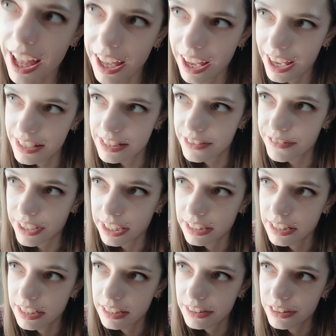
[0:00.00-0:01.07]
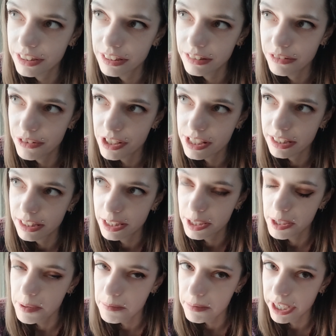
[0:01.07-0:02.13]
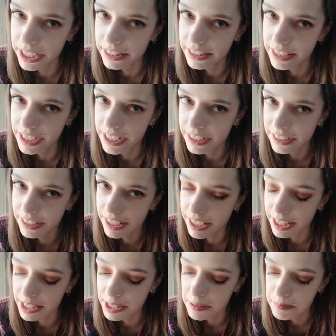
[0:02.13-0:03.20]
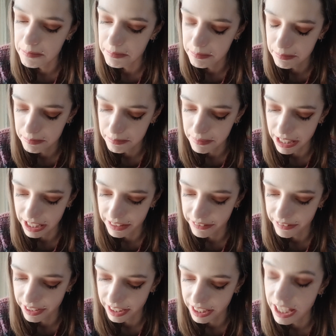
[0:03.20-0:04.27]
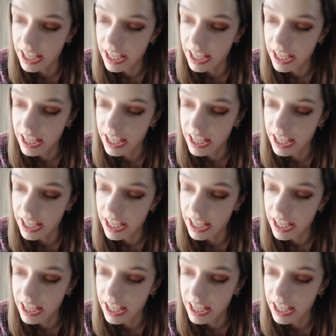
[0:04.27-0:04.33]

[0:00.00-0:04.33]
As if I didn't recently buy the yarn and make a thing.